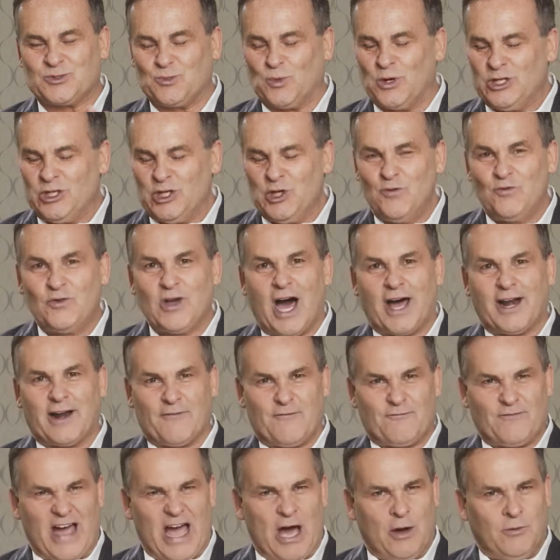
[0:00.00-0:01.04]
When you've got
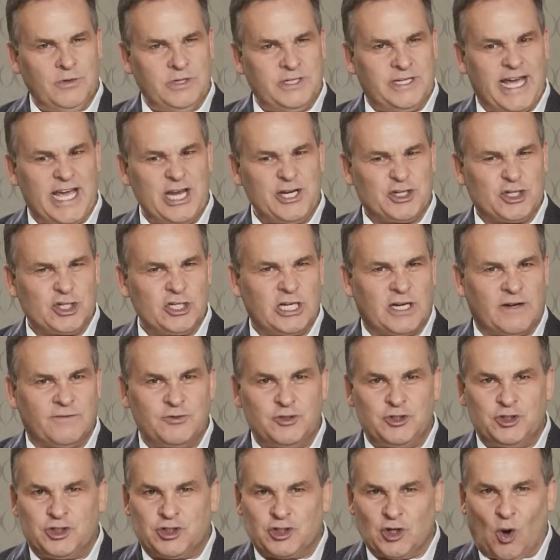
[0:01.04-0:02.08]
a foundation
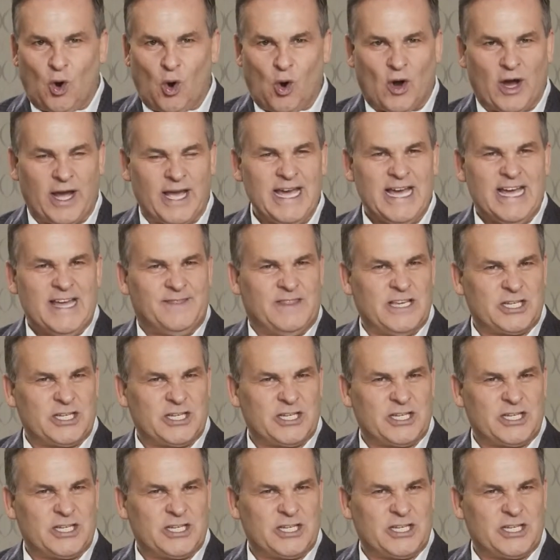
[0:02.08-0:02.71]
of joy,